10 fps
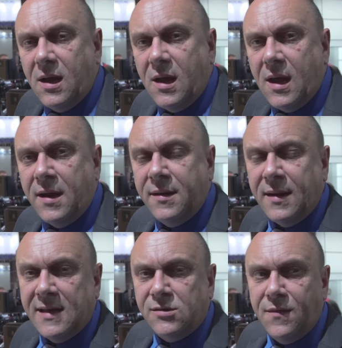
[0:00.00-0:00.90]
and
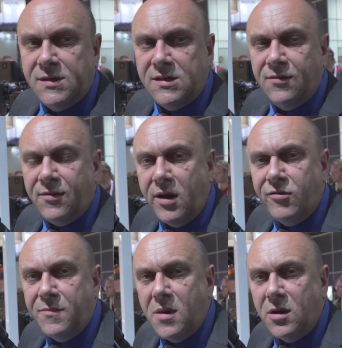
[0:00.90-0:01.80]
as on the
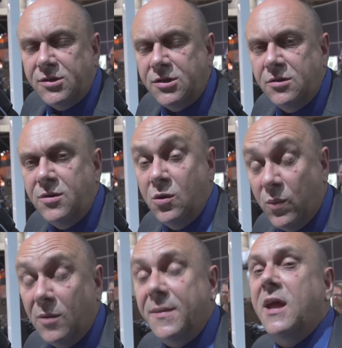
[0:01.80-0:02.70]
C300 Mark II, you
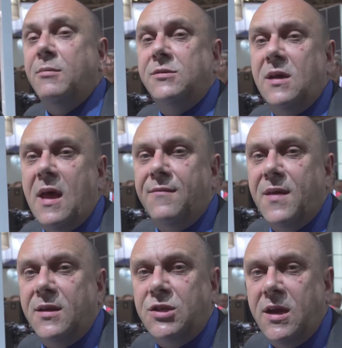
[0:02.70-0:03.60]
will be able to have
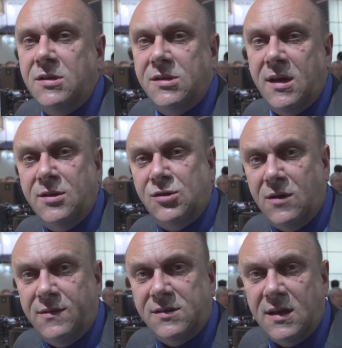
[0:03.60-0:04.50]
that change in a
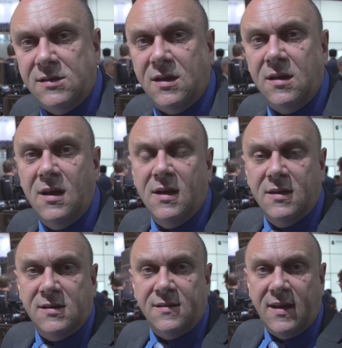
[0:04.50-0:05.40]
service center
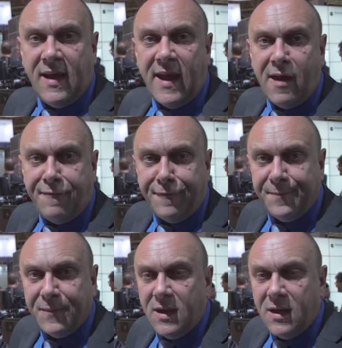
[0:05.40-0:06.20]
to the EF.